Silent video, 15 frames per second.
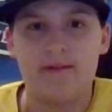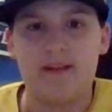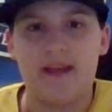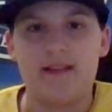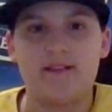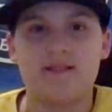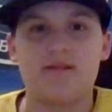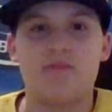
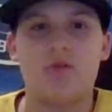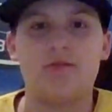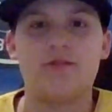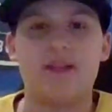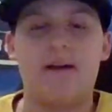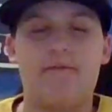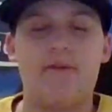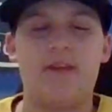getting some new
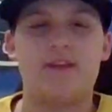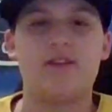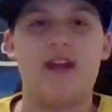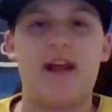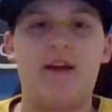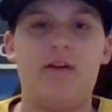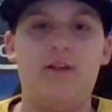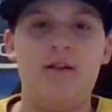stuff for the
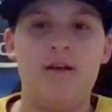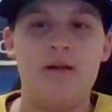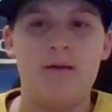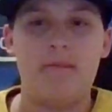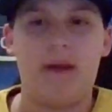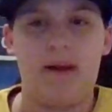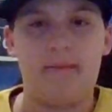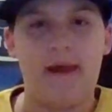channel,
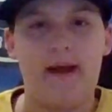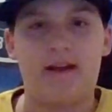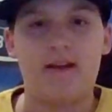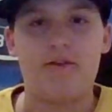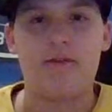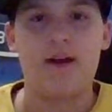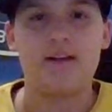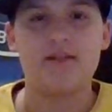but I'm not
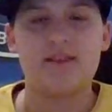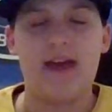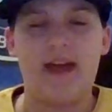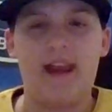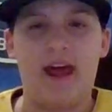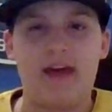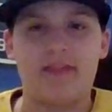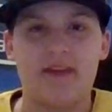going to rush
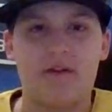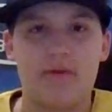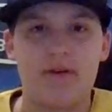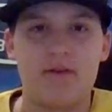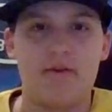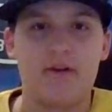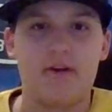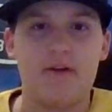that. I think
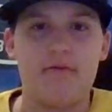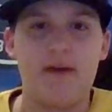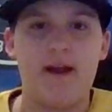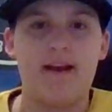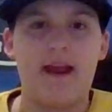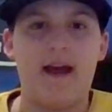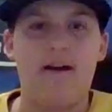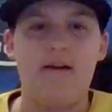we're doing good
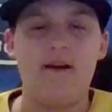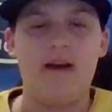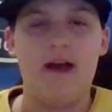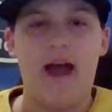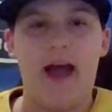right now.